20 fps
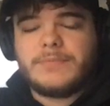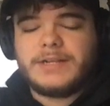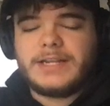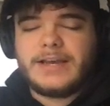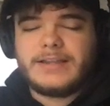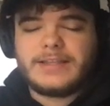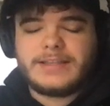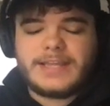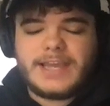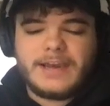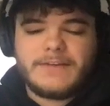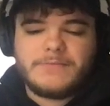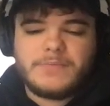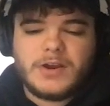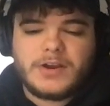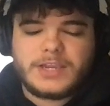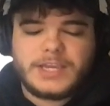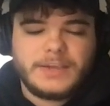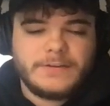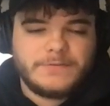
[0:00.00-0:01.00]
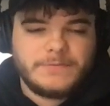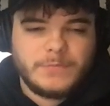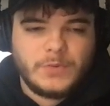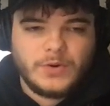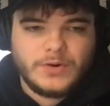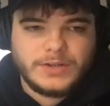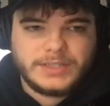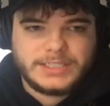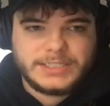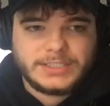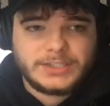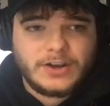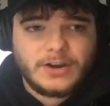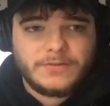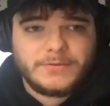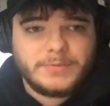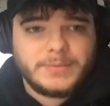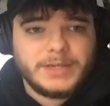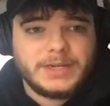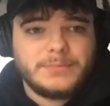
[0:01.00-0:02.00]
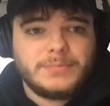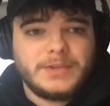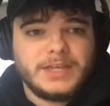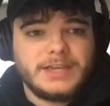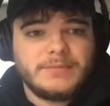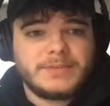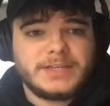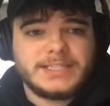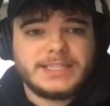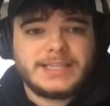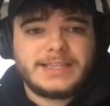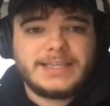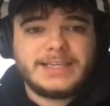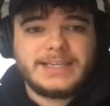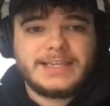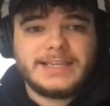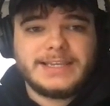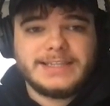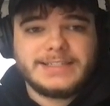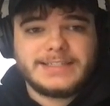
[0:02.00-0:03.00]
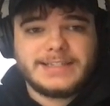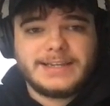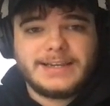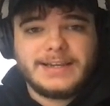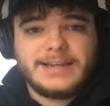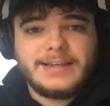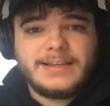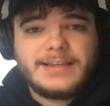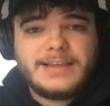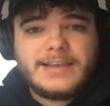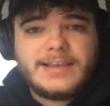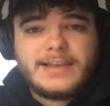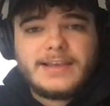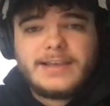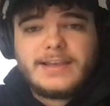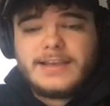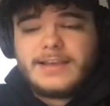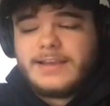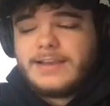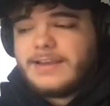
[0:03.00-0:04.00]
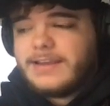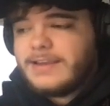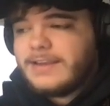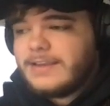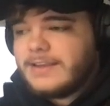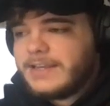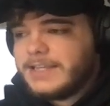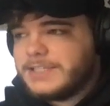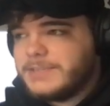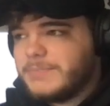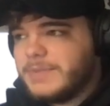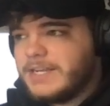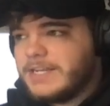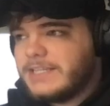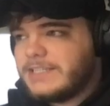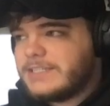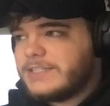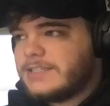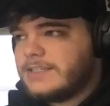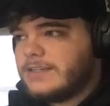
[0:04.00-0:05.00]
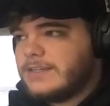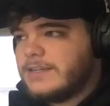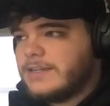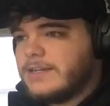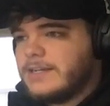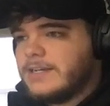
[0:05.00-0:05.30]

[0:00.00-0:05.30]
but now that they have Markieff Morris, it's hard for me to play him because I think his minutes